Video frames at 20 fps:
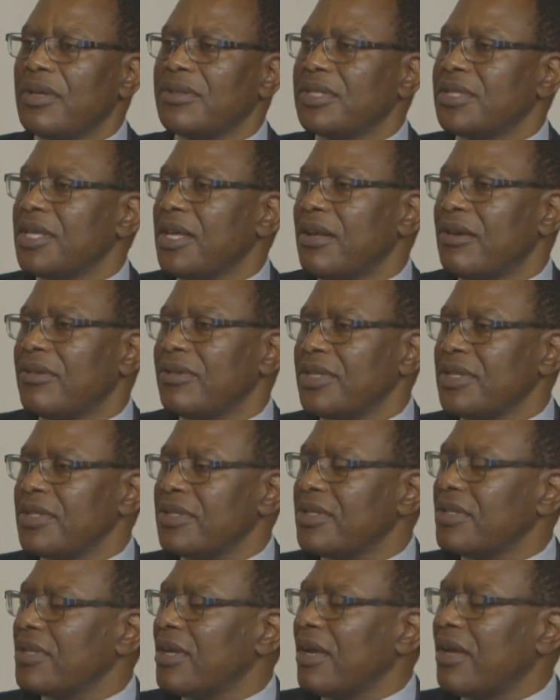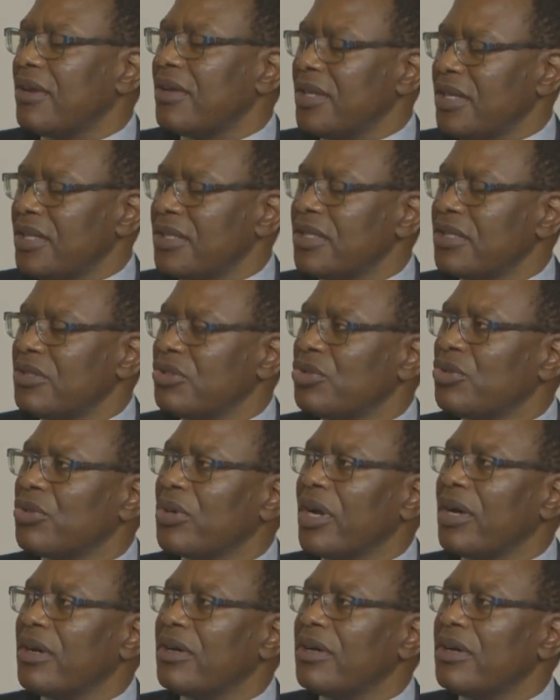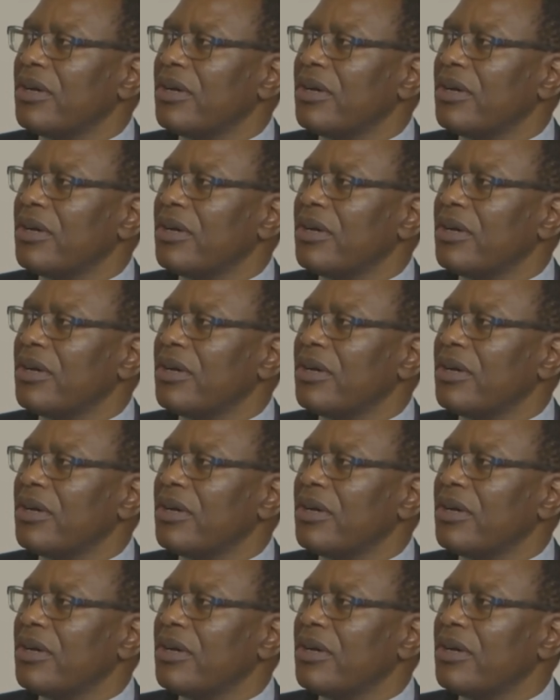sell this illicit sugar,